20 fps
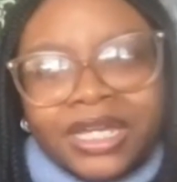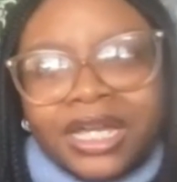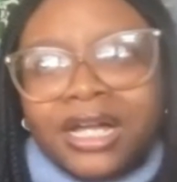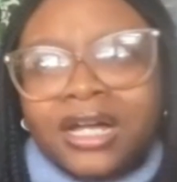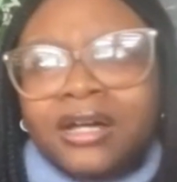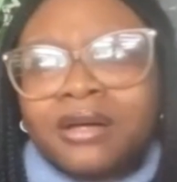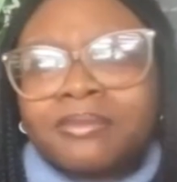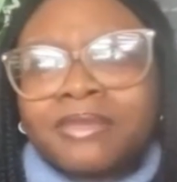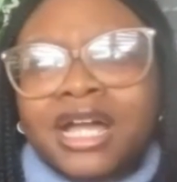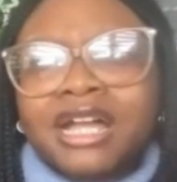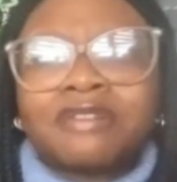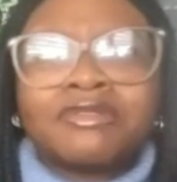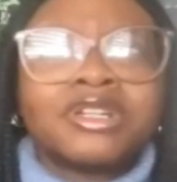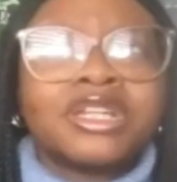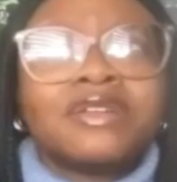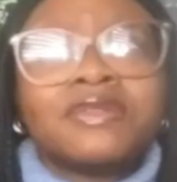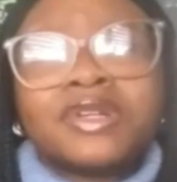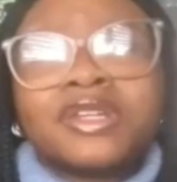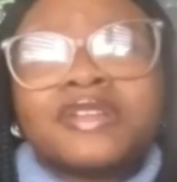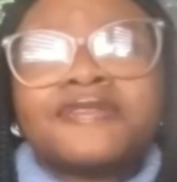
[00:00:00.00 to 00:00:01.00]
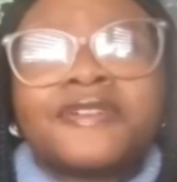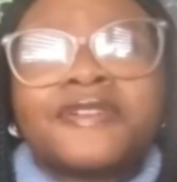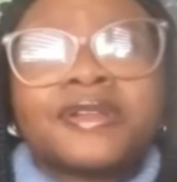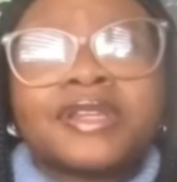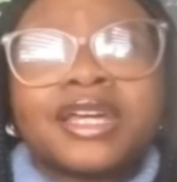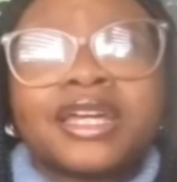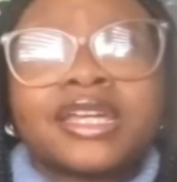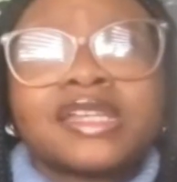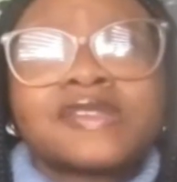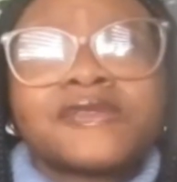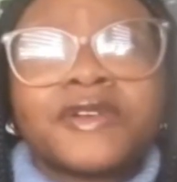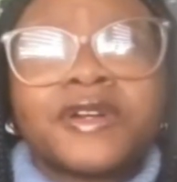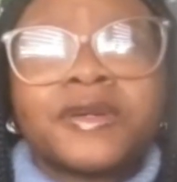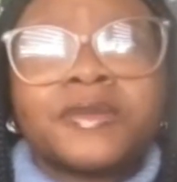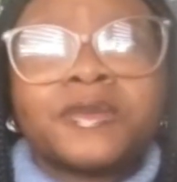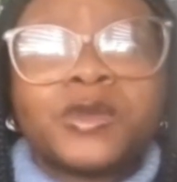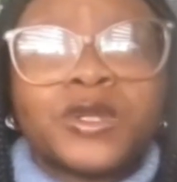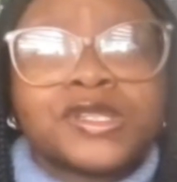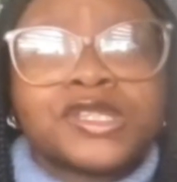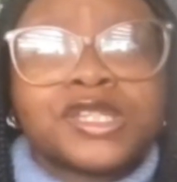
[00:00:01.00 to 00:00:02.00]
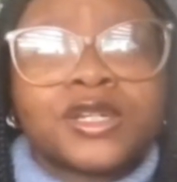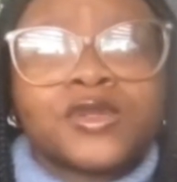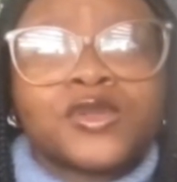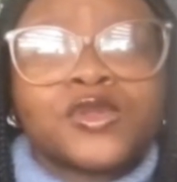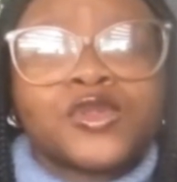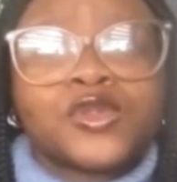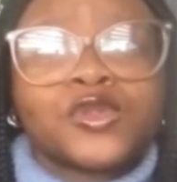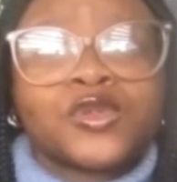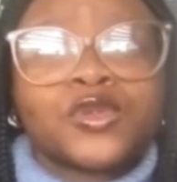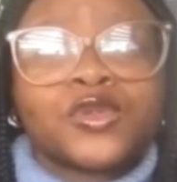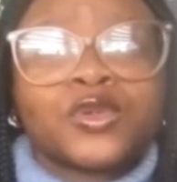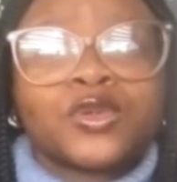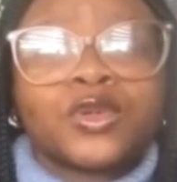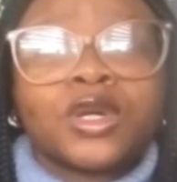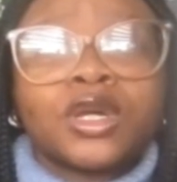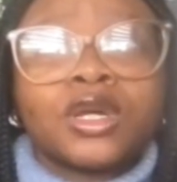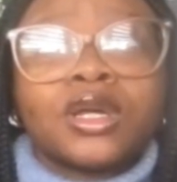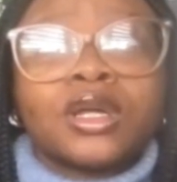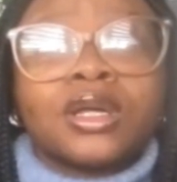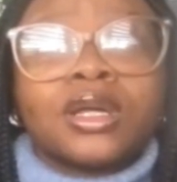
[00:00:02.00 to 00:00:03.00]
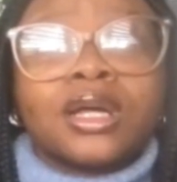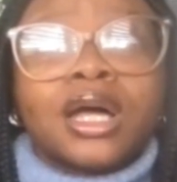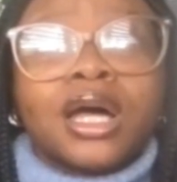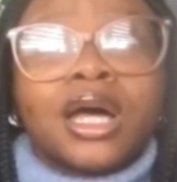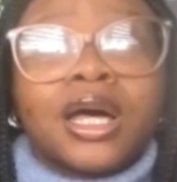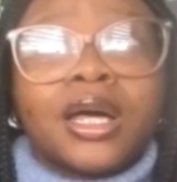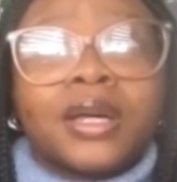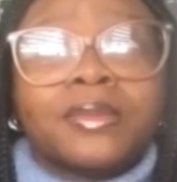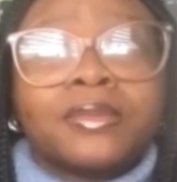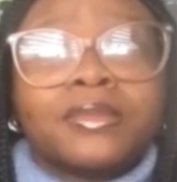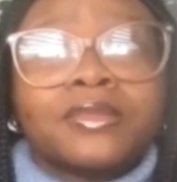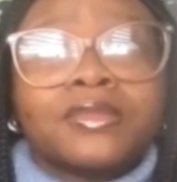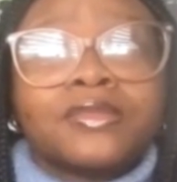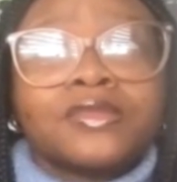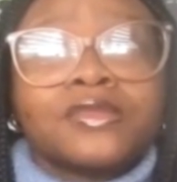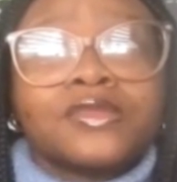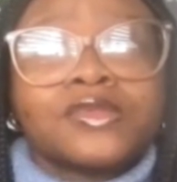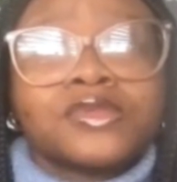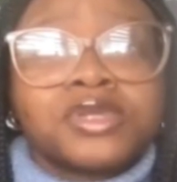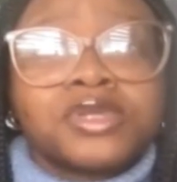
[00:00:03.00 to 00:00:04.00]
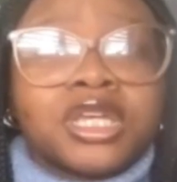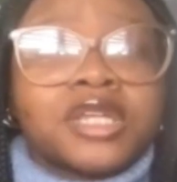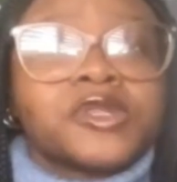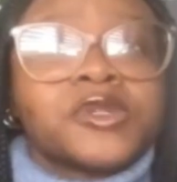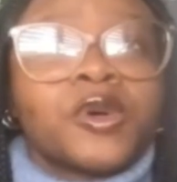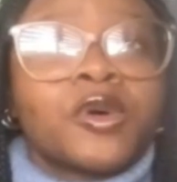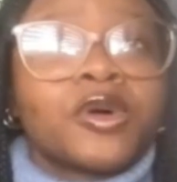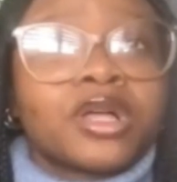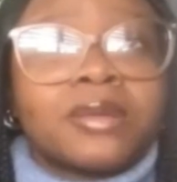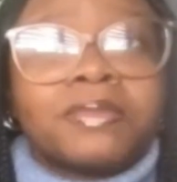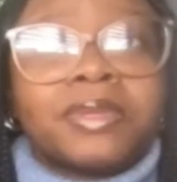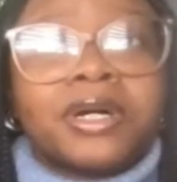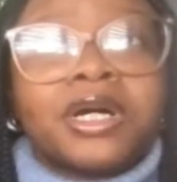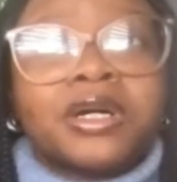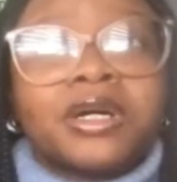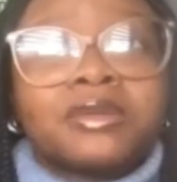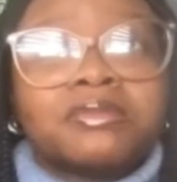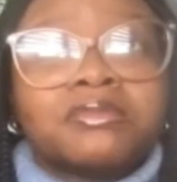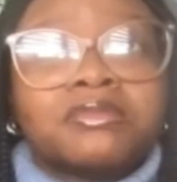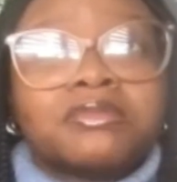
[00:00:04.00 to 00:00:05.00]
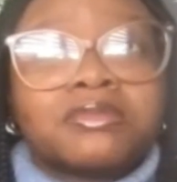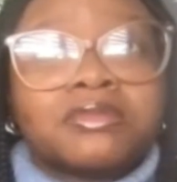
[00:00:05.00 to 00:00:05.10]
I really felt like it's very important to talk about,